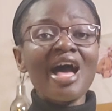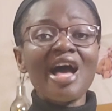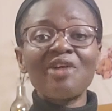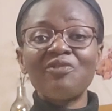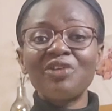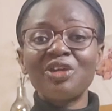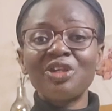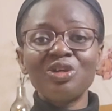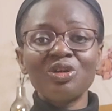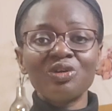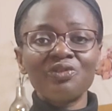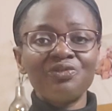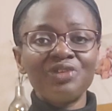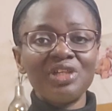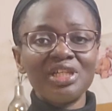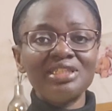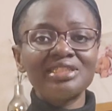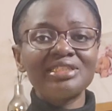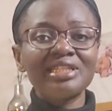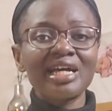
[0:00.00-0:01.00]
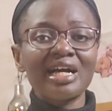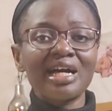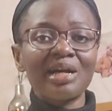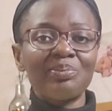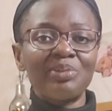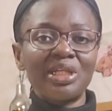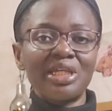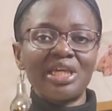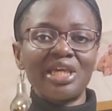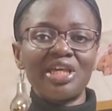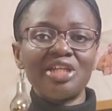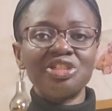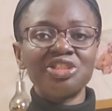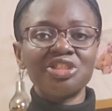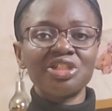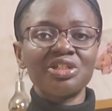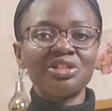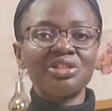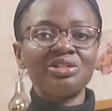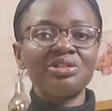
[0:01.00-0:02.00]
having your visa
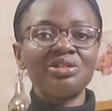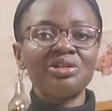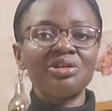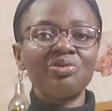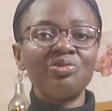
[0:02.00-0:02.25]
application